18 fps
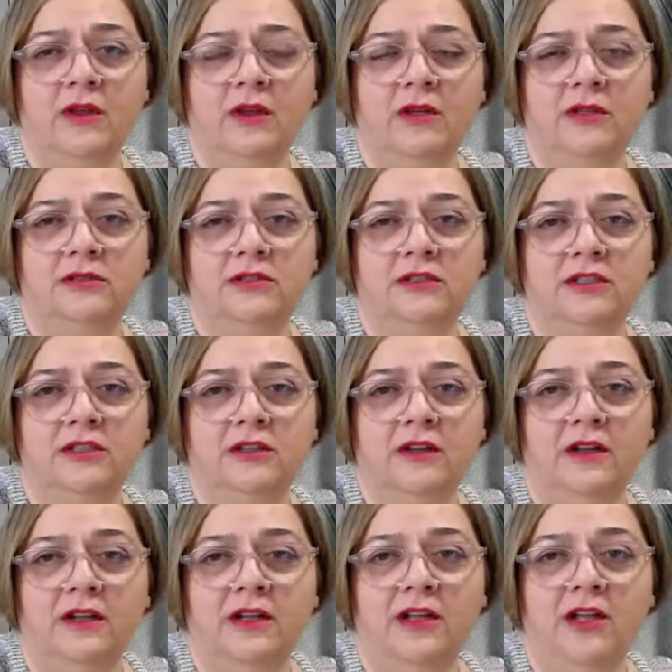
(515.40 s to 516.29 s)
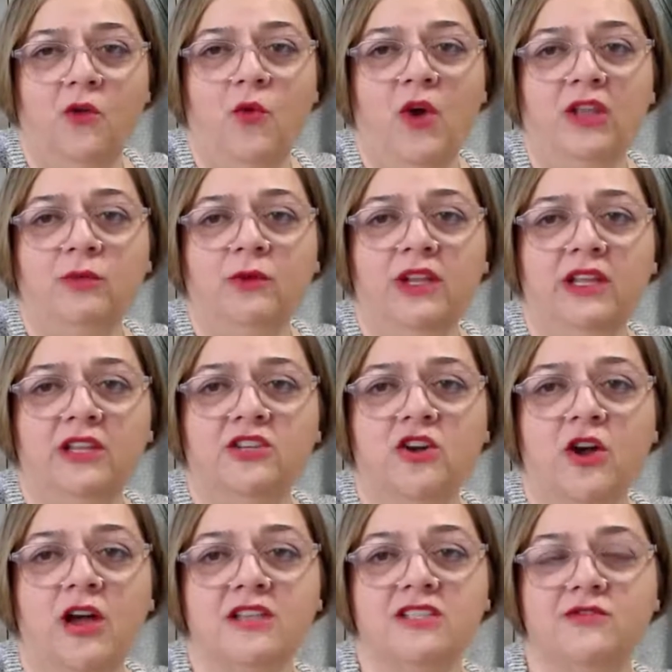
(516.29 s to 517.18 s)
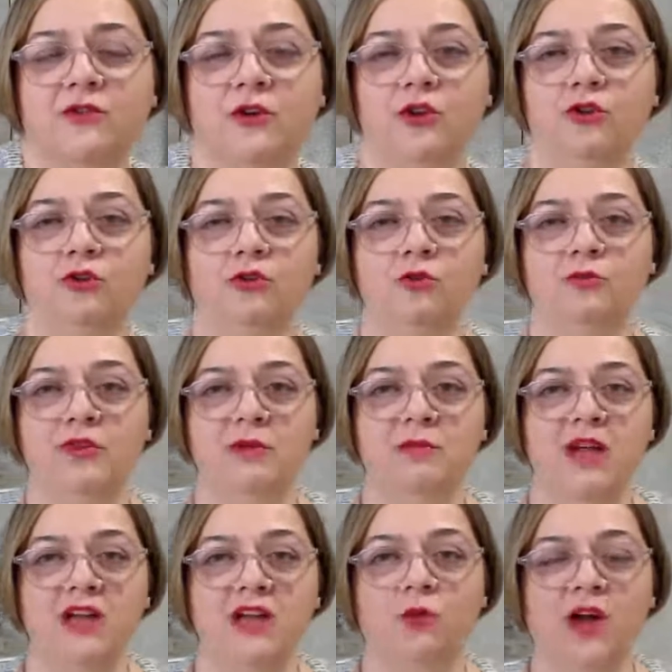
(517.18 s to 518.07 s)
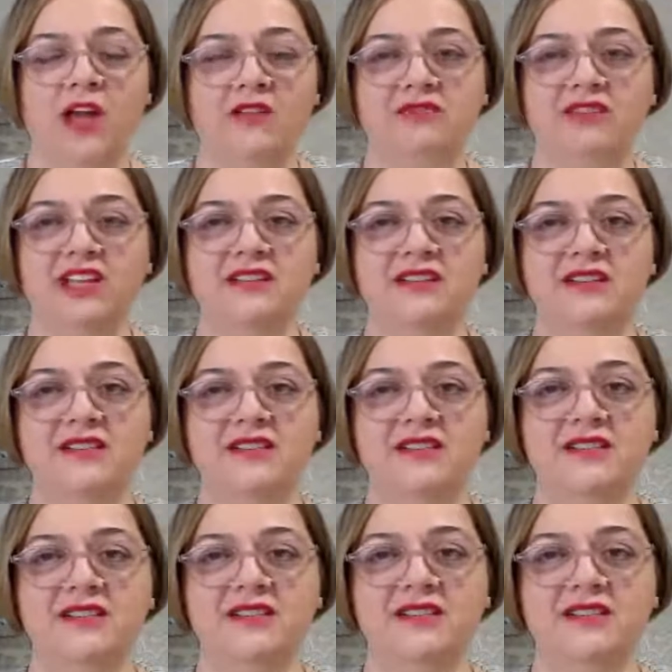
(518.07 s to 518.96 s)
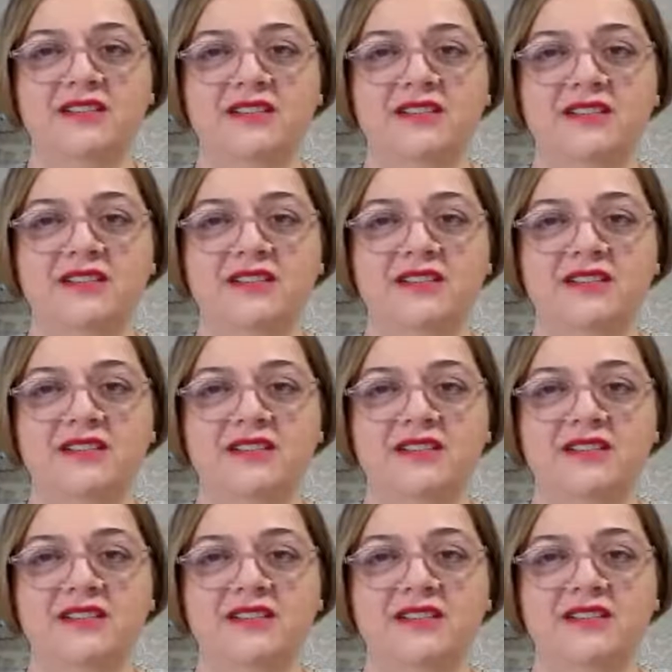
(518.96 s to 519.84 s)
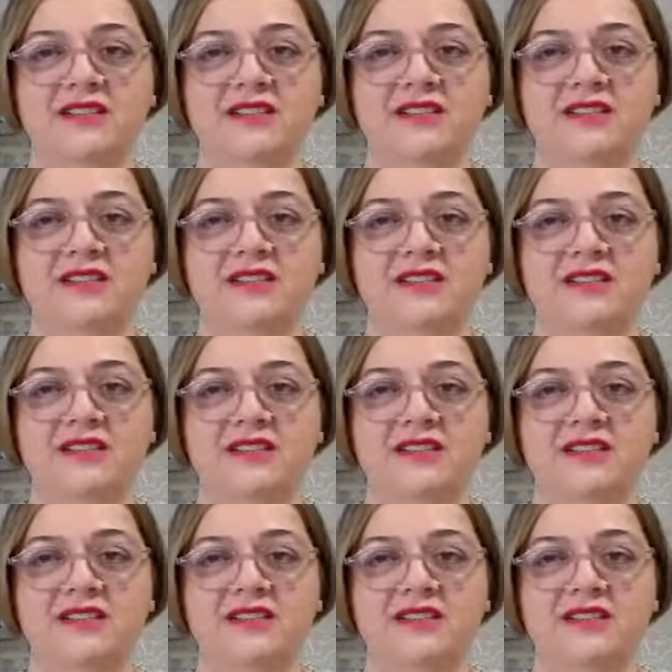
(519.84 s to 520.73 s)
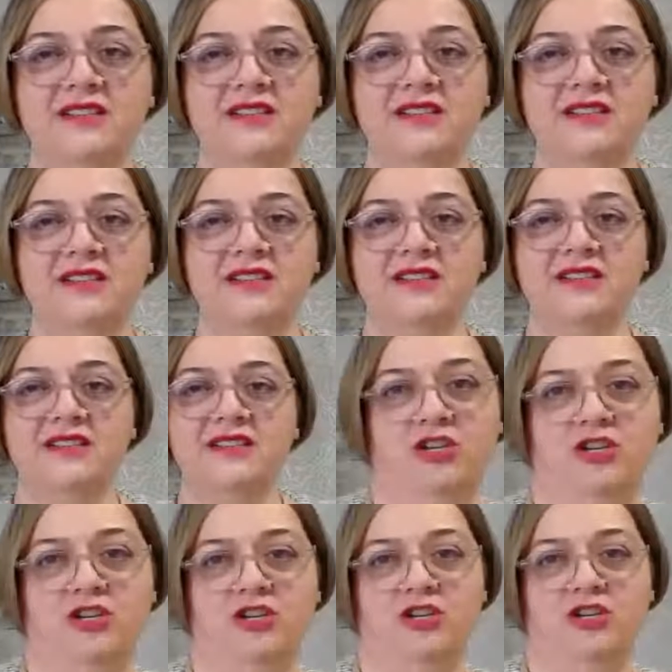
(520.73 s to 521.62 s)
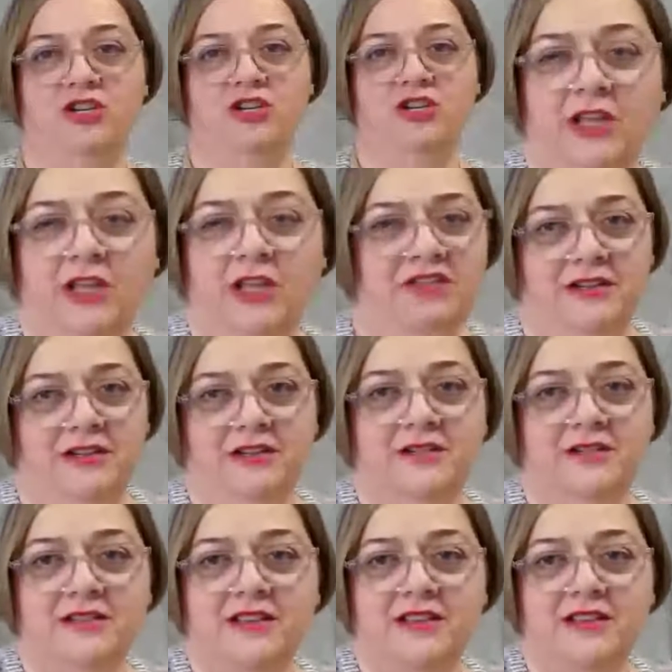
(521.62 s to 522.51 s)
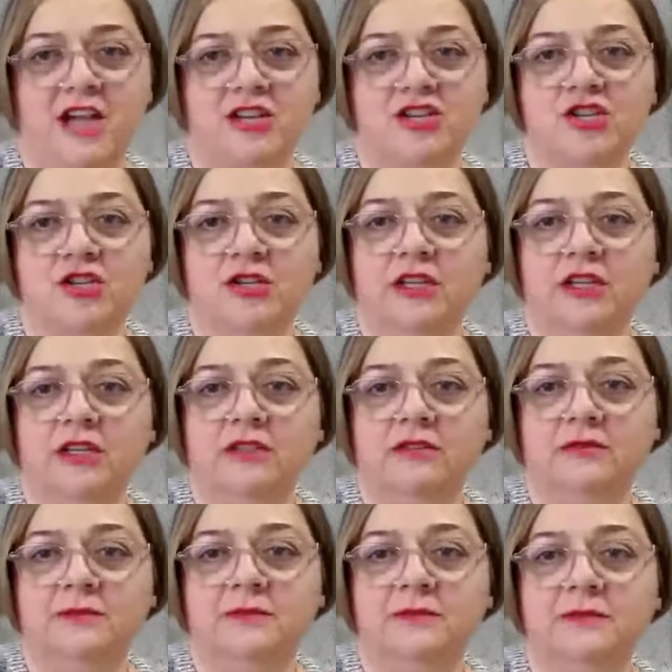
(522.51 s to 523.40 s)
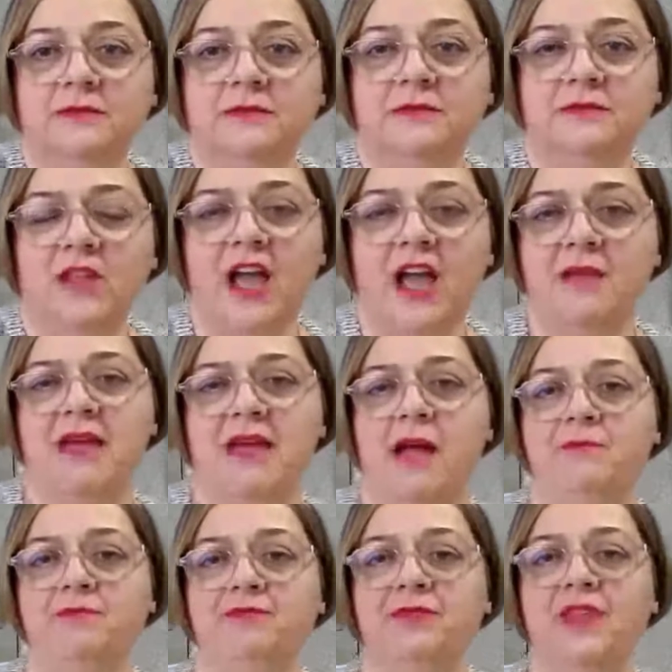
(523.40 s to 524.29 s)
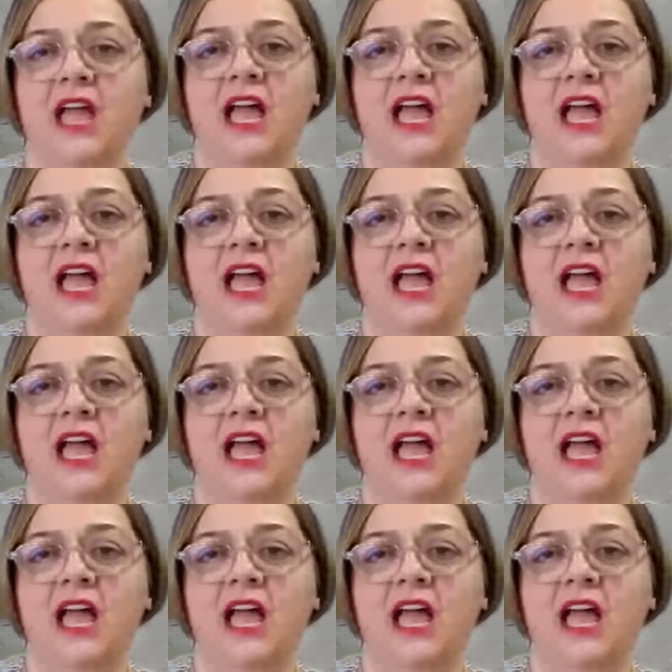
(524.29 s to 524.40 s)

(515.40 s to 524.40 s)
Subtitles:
What will it cost for you to be my wife? That is such an inappropriate question. It's ridiculous, actually. Hi, ma'am.